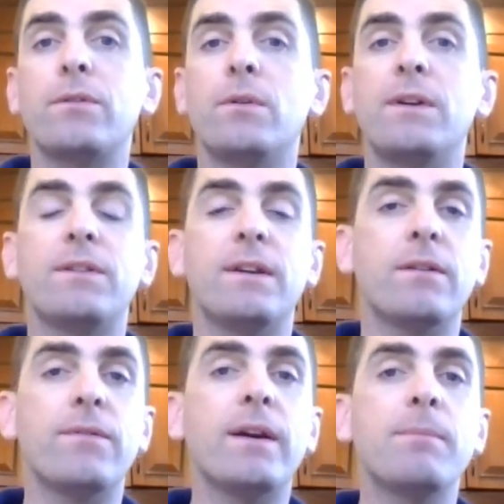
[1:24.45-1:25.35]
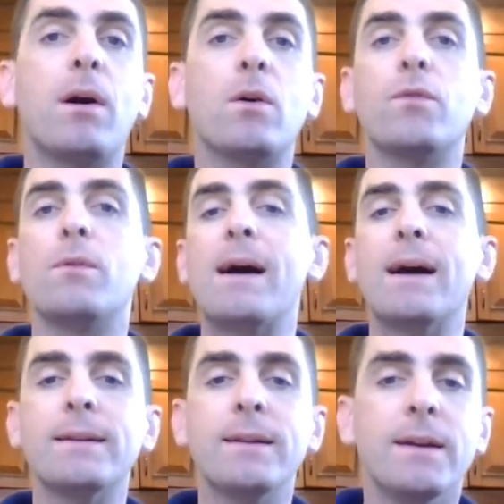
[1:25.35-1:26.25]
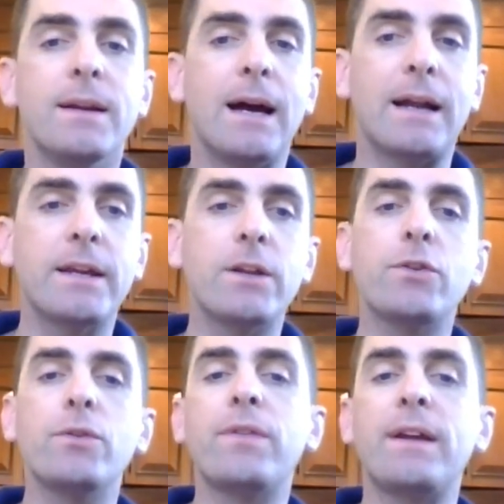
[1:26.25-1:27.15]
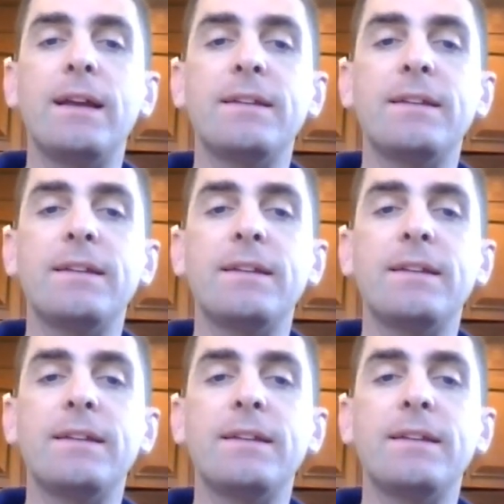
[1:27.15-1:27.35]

You know, he's a very powerful man, and he can do things.